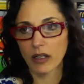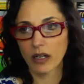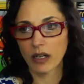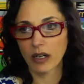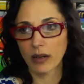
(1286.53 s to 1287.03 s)

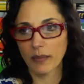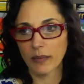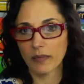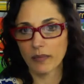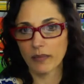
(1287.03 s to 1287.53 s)

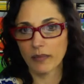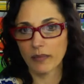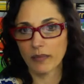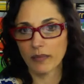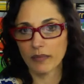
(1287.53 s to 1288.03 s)
and
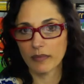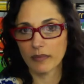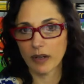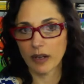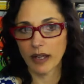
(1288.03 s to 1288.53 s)

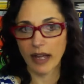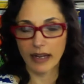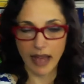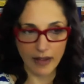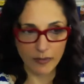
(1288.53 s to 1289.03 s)

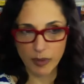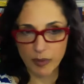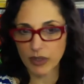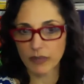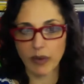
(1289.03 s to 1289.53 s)
have
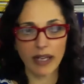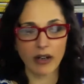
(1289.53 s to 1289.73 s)
people could buy